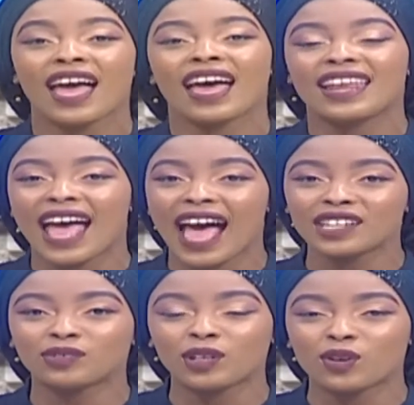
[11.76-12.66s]
And
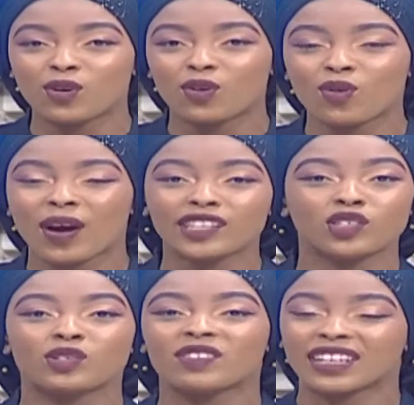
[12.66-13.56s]
as we know, quite
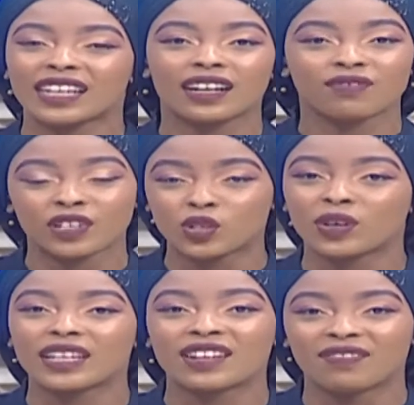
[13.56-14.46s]
short of
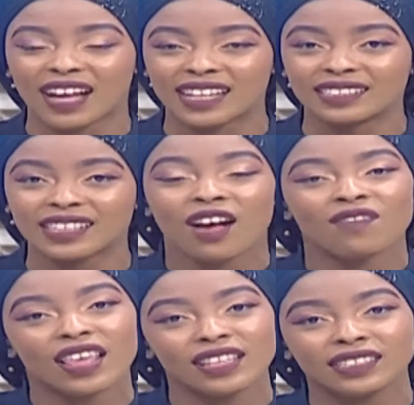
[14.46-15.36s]
vitu in advance.
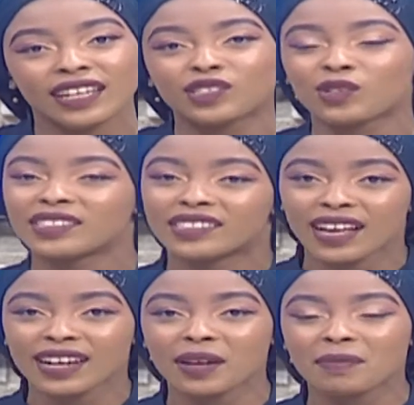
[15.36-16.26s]
Father's Day is on
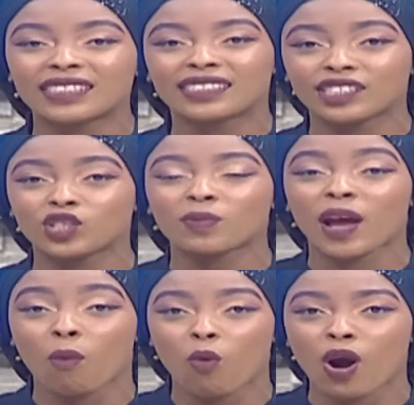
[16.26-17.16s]
Sunday, but sisi
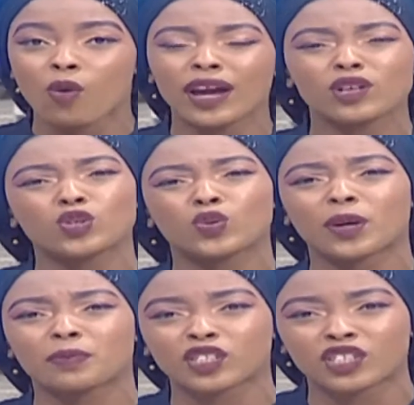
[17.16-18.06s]
tumeamua, why don't we
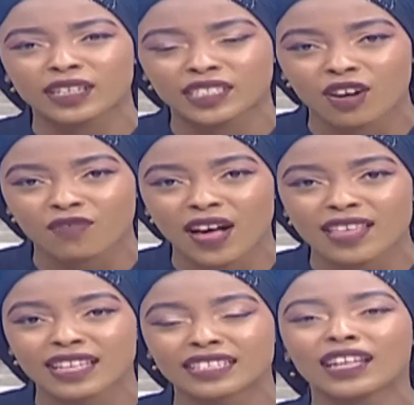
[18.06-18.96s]
appreciate our
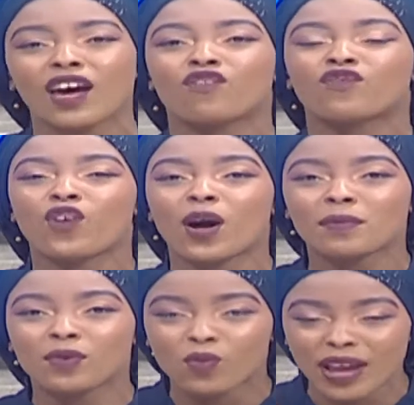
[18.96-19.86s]
fathers
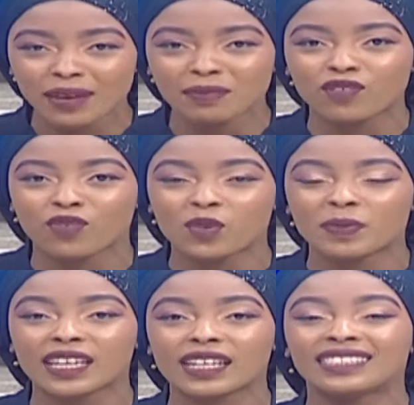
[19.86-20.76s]
from way before,
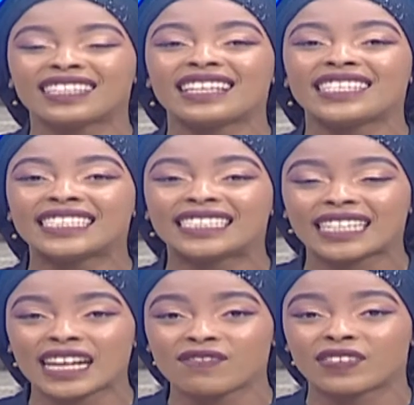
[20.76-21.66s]
because they
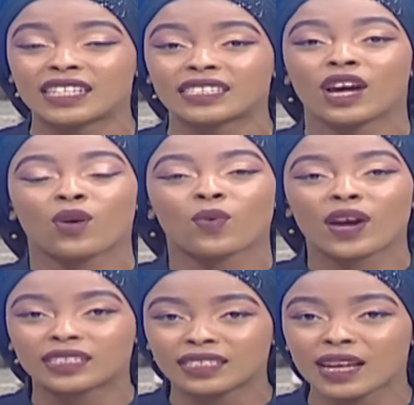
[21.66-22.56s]
deserve it.
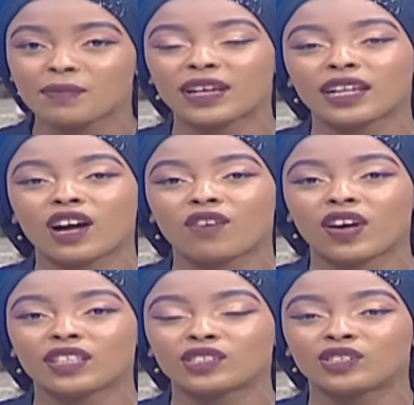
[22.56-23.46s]
We're celebrating our
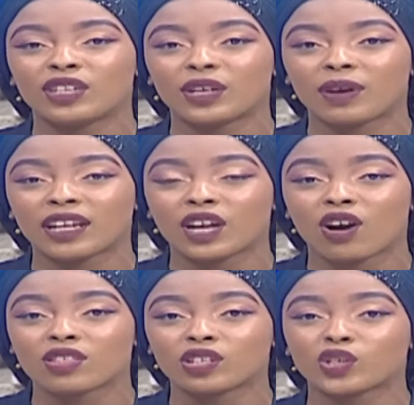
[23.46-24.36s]
fathers today right here
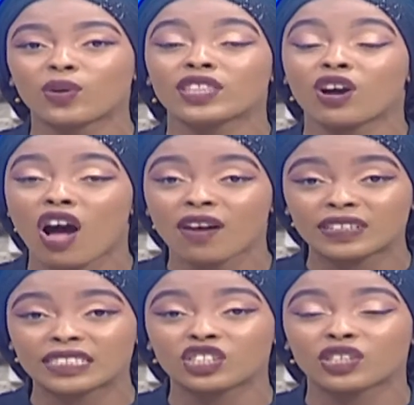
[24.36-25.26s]
on the show, and the
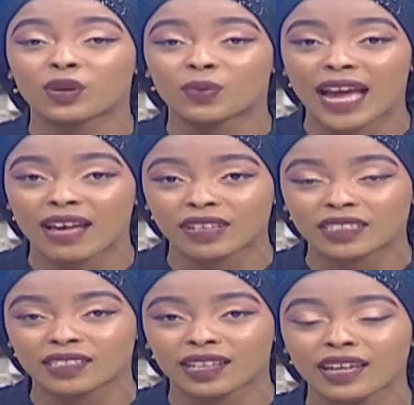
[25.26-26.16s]
conversation that we're having
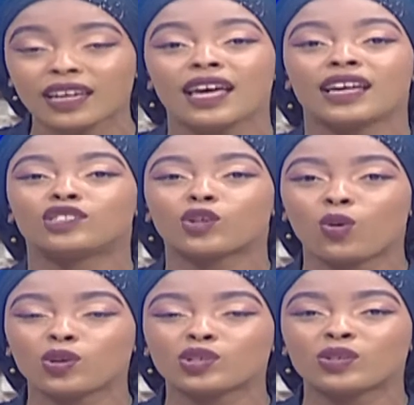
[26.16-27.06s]
today is
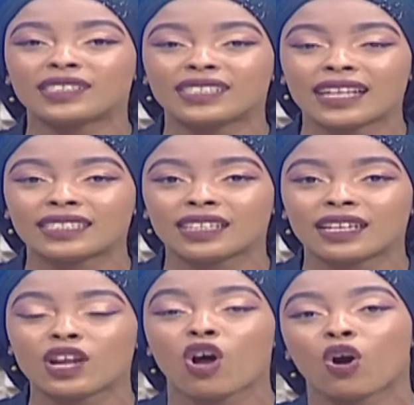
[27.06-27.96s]
also
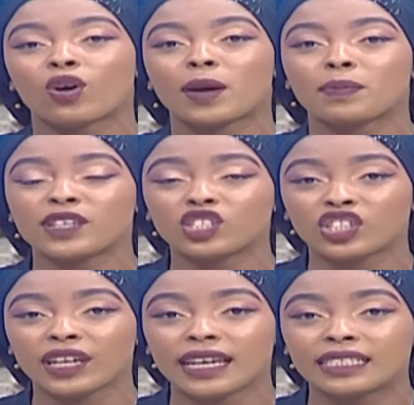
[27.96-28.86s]
centered on
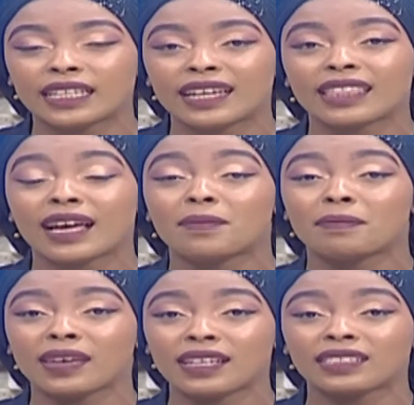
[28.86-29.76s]
appreciating the
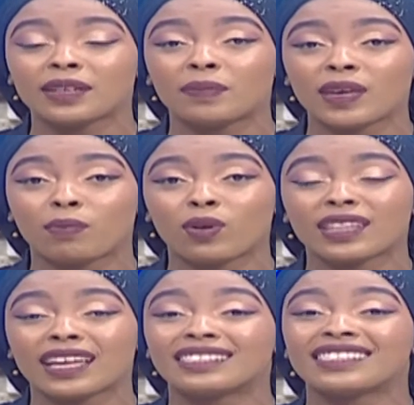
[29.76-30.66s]
amazing people
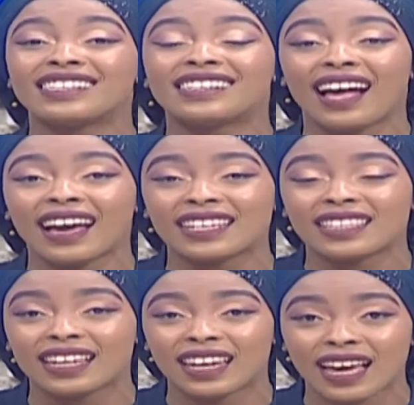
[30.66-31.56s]
that guide
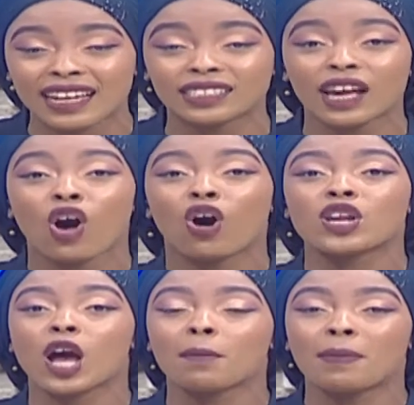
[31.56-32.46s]
the light
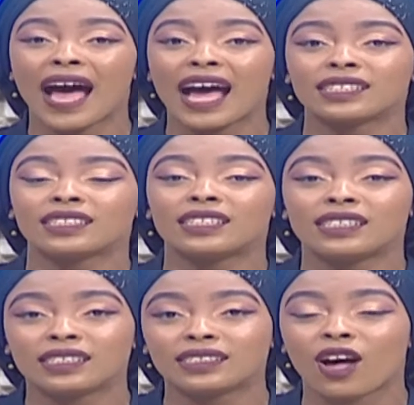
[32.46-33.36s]
on our paths. It
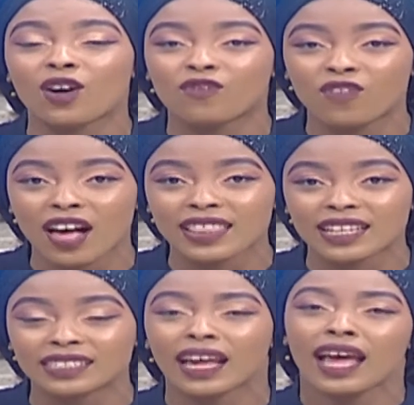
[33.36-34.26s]
is our
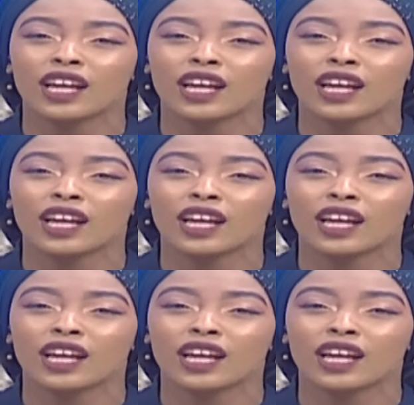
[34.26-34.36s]
fathers.